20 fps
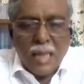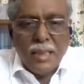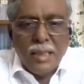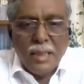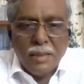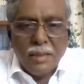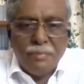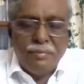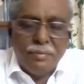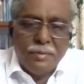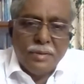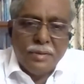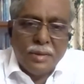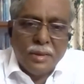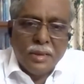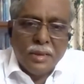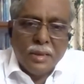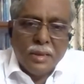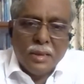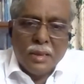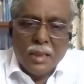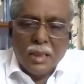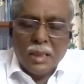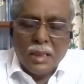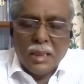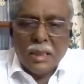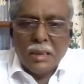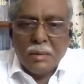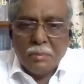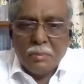kind of
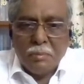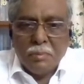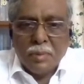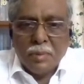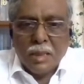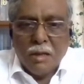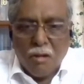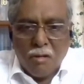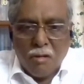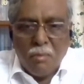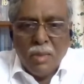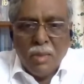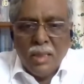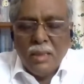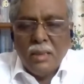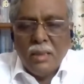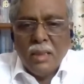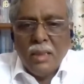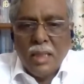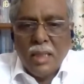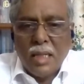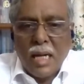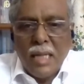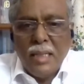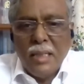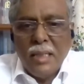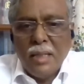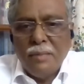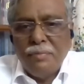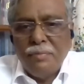government, the
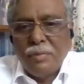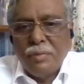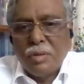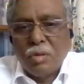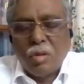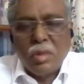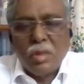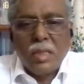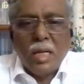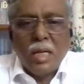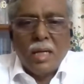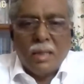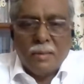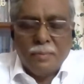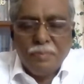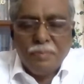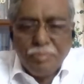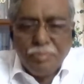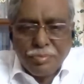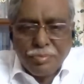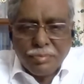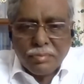kind of social